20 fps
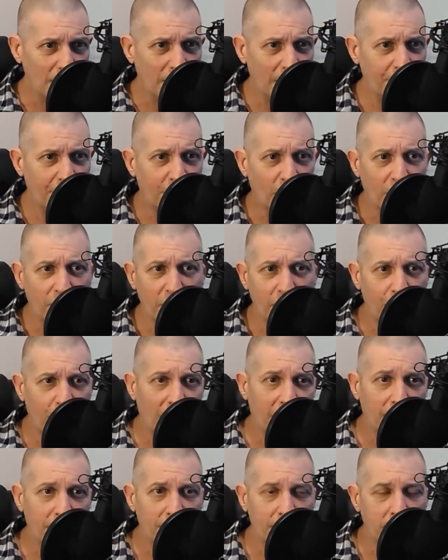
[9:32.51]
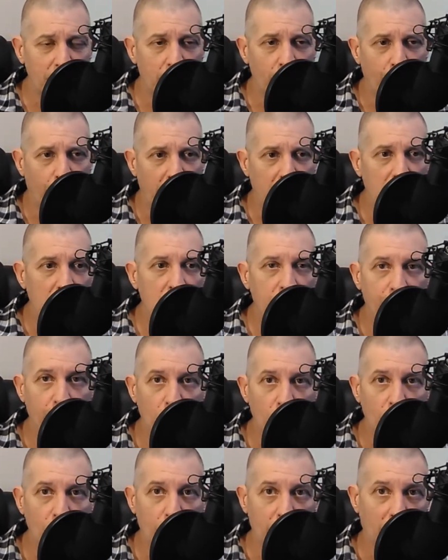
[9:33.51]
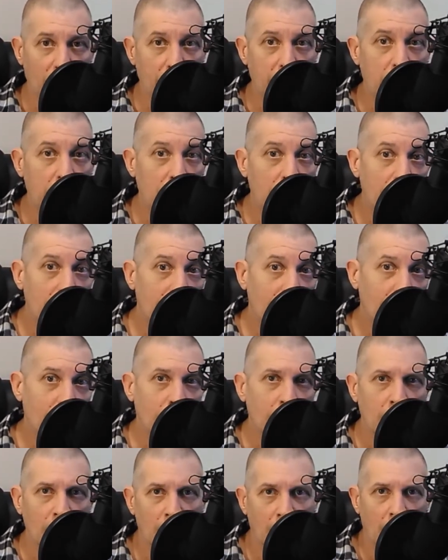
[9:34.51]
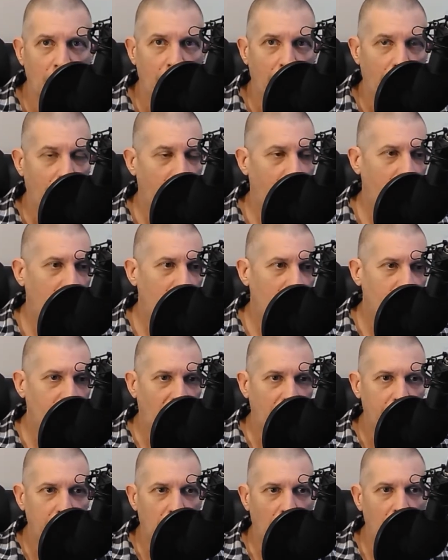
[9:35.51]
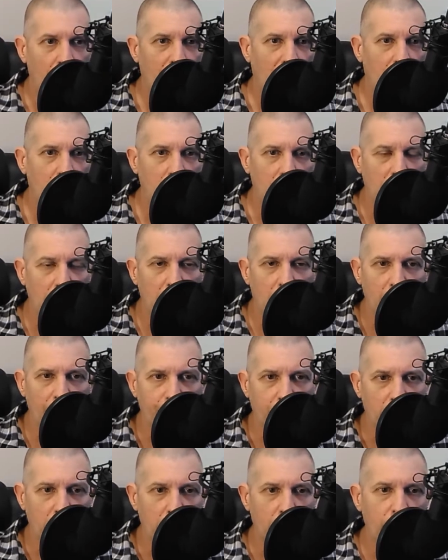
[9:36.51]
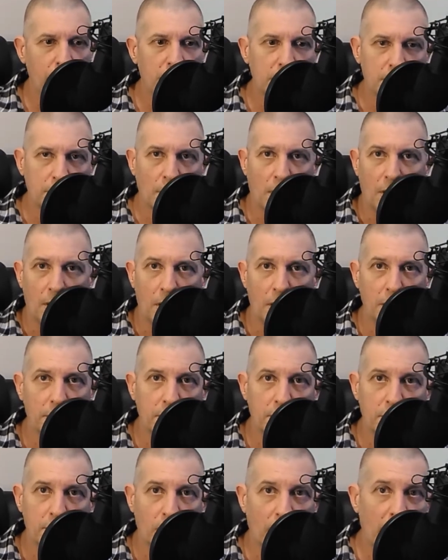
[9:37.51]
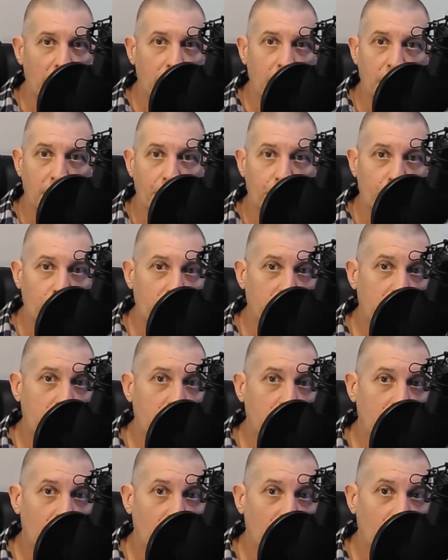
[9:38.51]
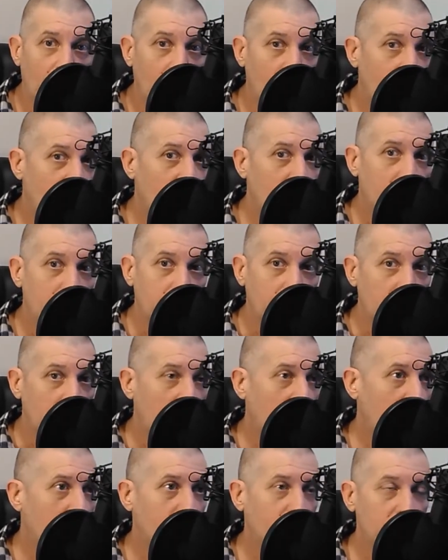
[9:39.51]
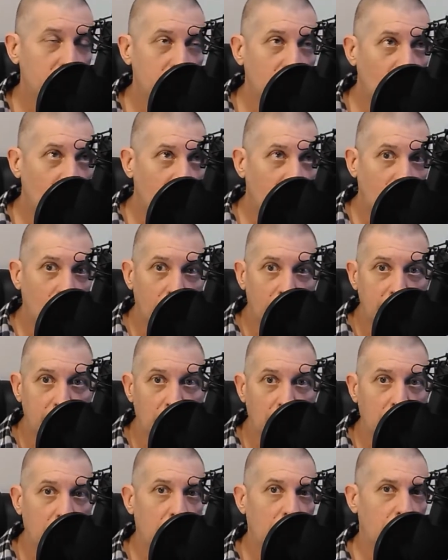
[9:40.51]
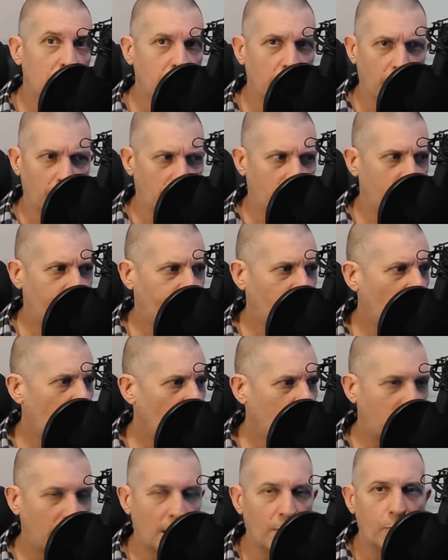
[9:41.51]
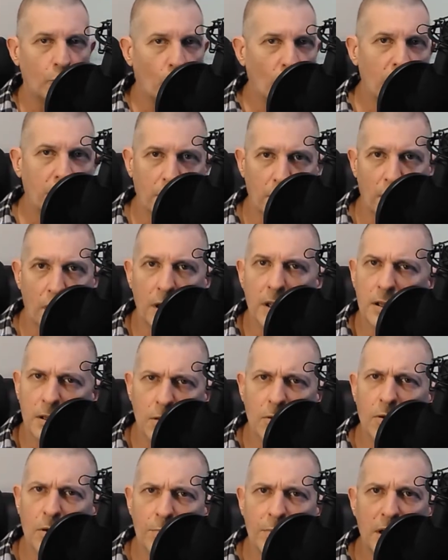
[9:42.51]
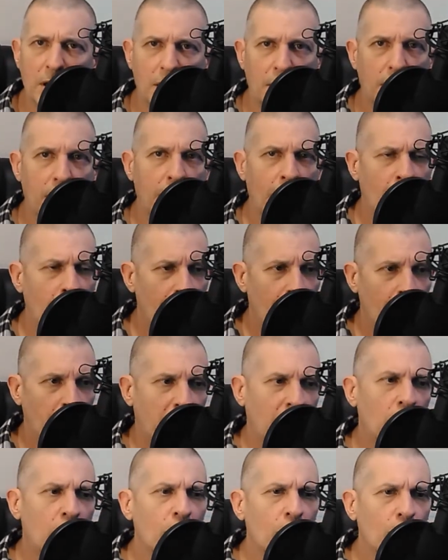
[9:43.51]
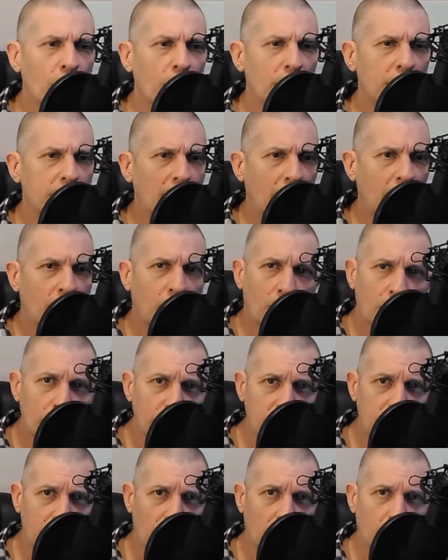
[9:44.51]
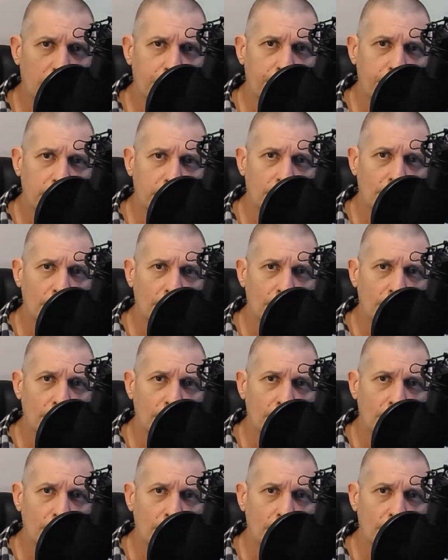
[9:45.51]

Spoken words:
like 30,000 page views a year, and by the time I left, it was on the track at 3 million, and it was going to go to 10 if I kept working on it. You know what I mean? Like, in other words, I grew stuff.